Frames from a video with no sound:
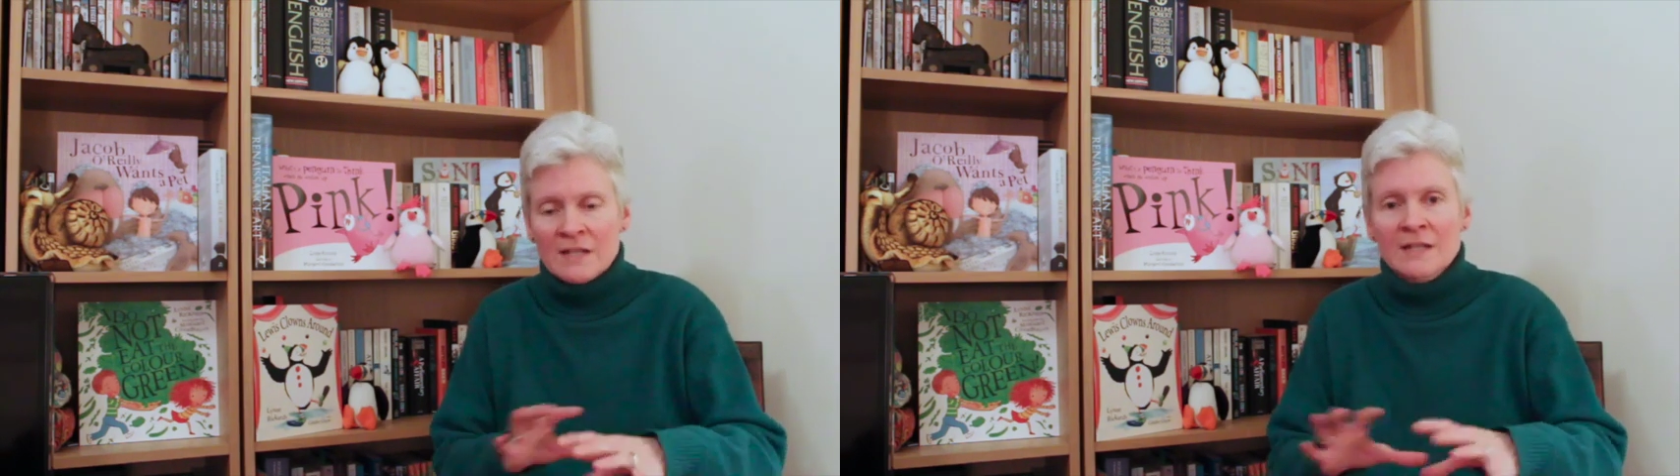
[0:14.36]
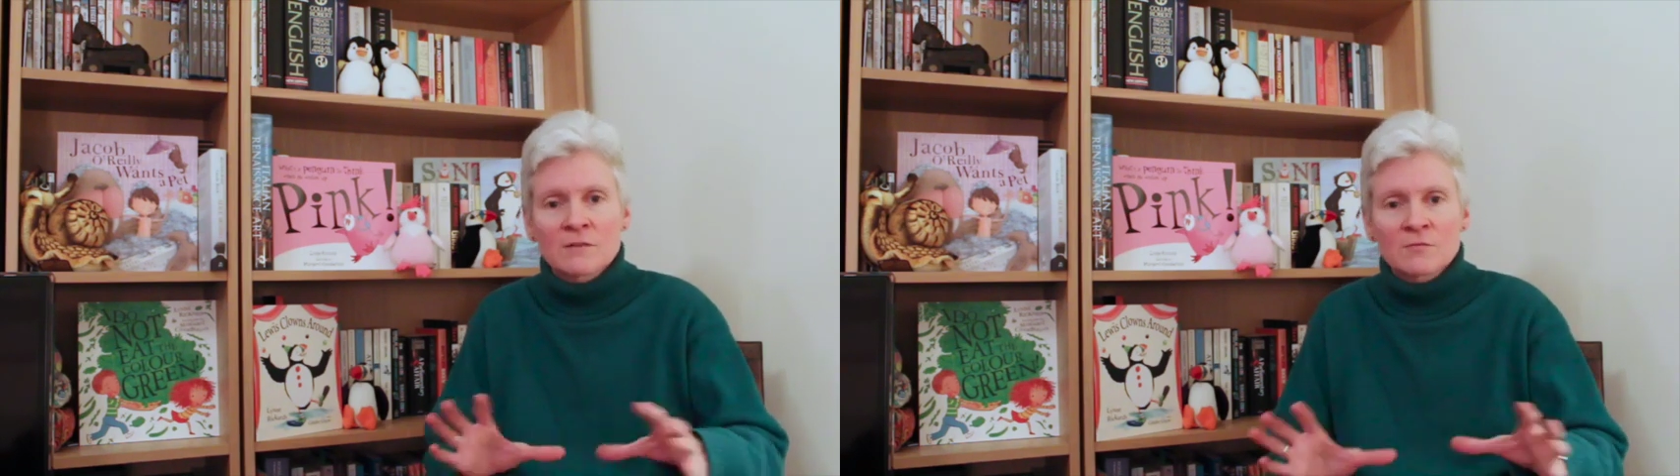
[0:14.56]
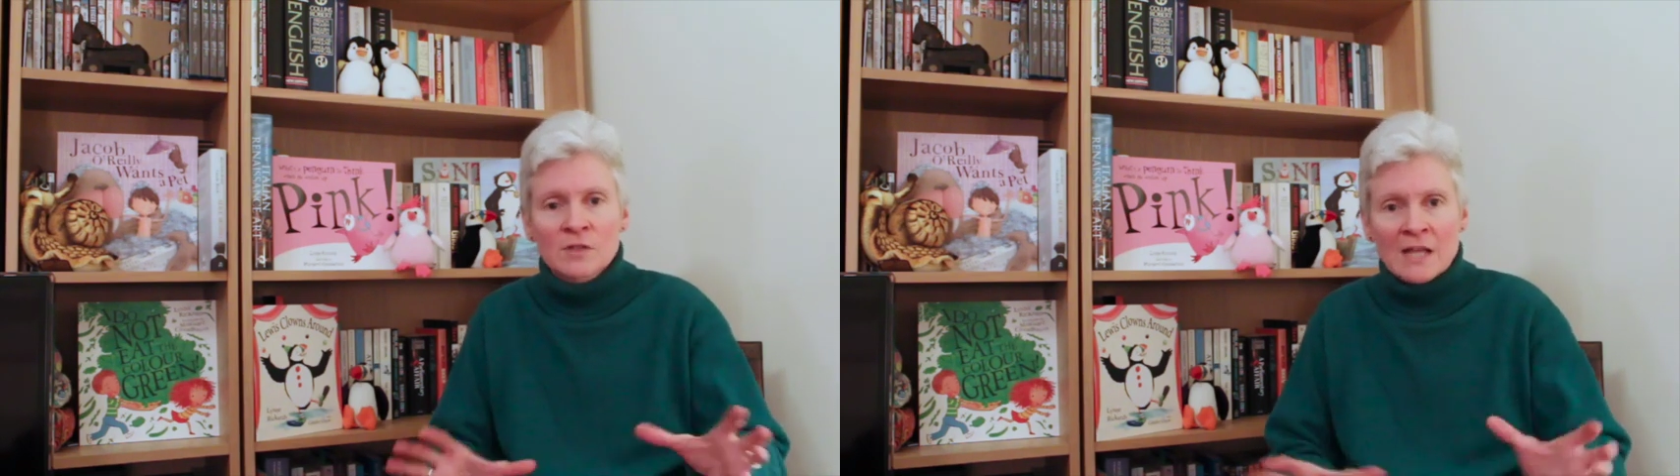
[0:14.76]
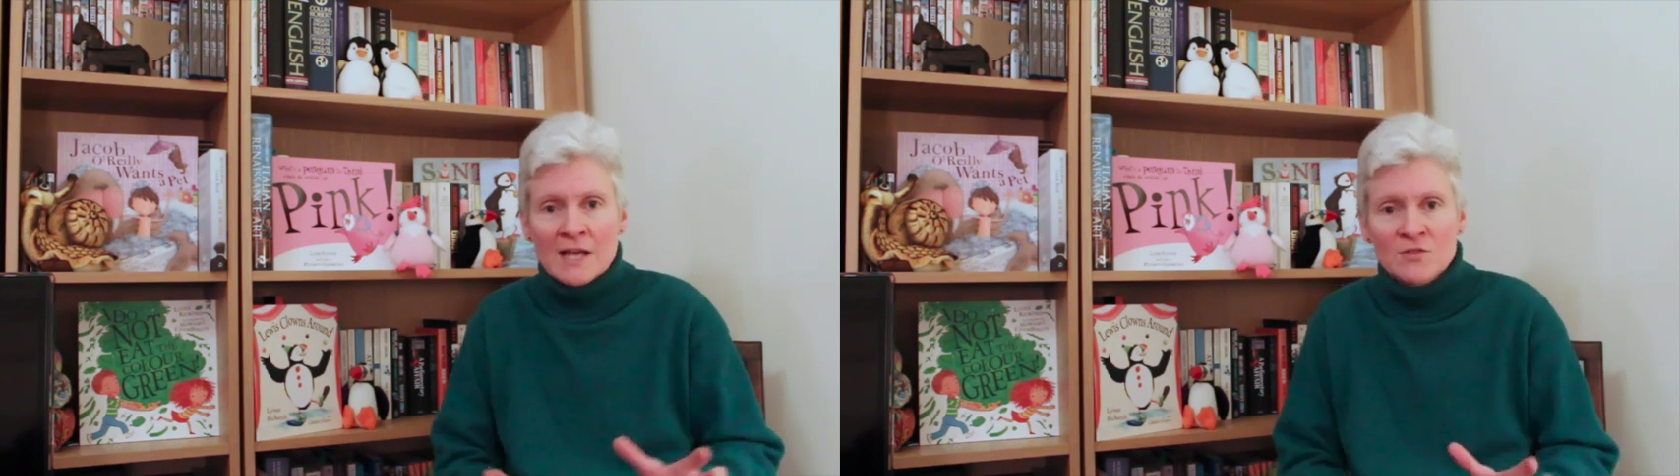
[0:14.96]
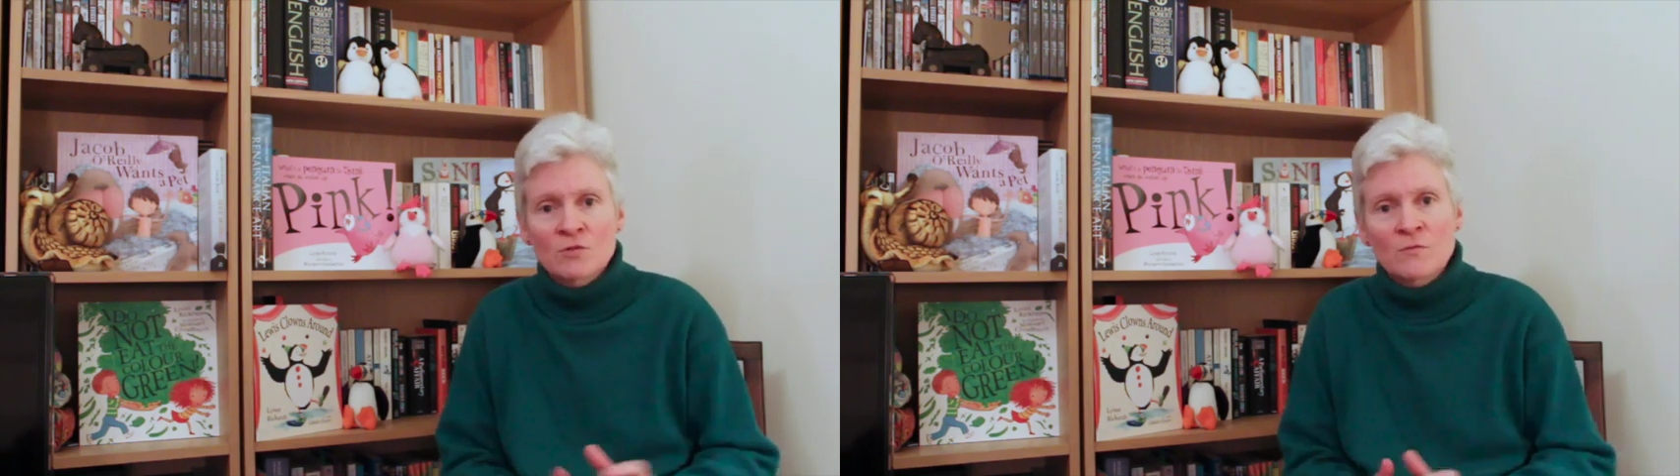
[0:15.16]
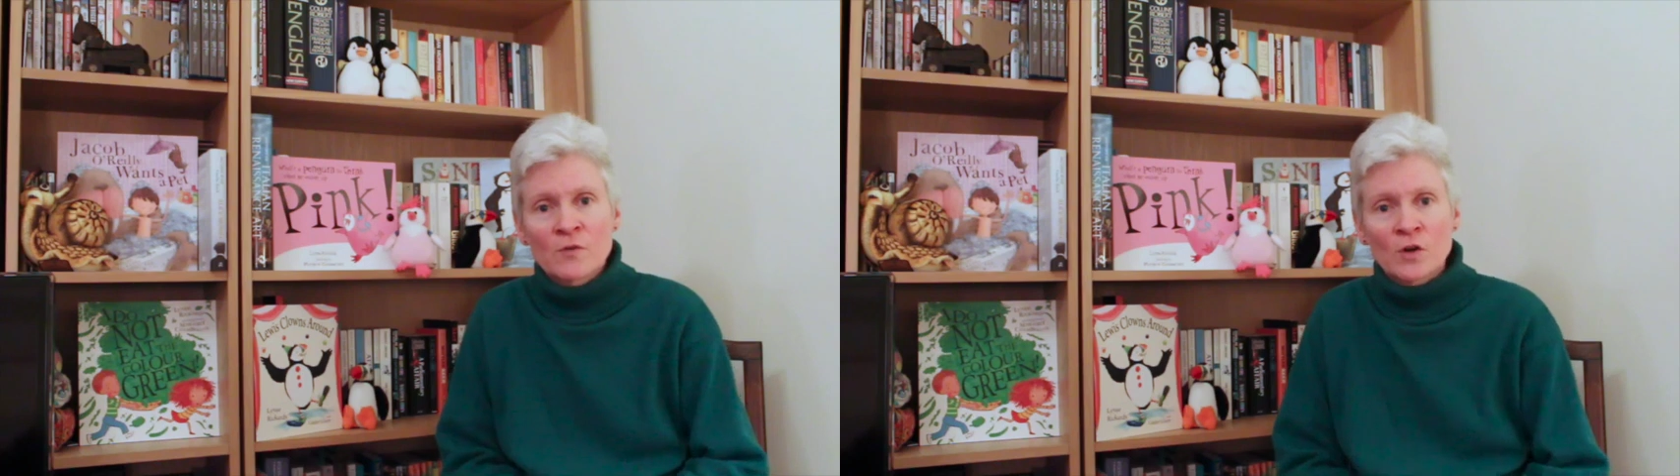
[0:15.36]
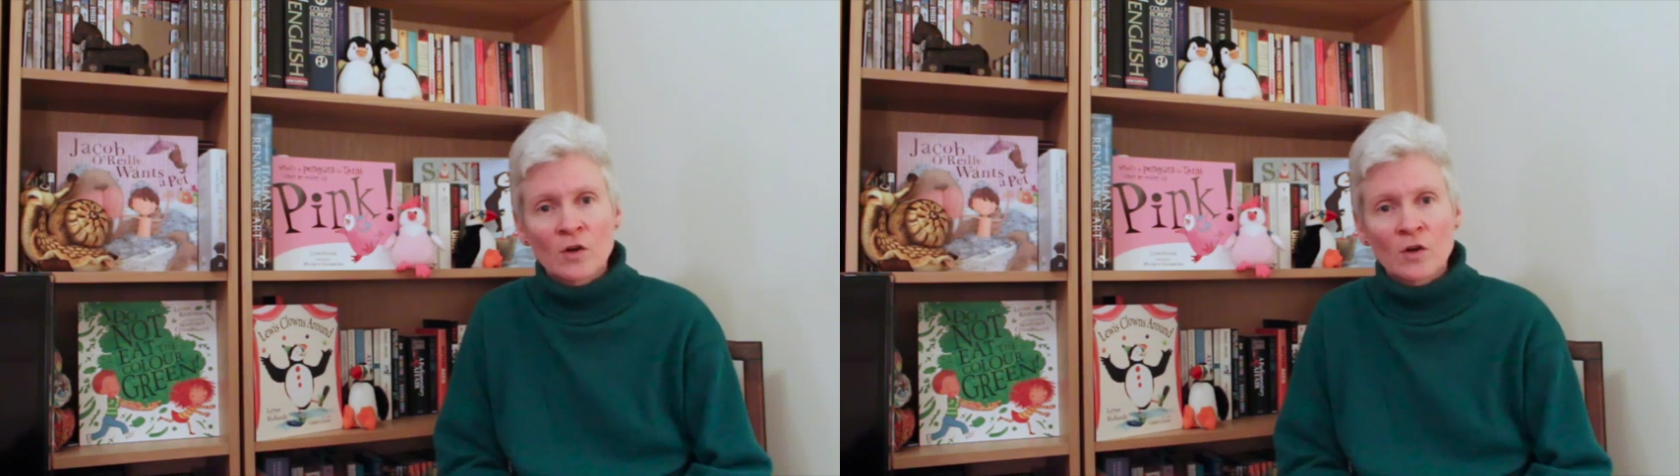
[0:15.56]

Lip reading: little classroom for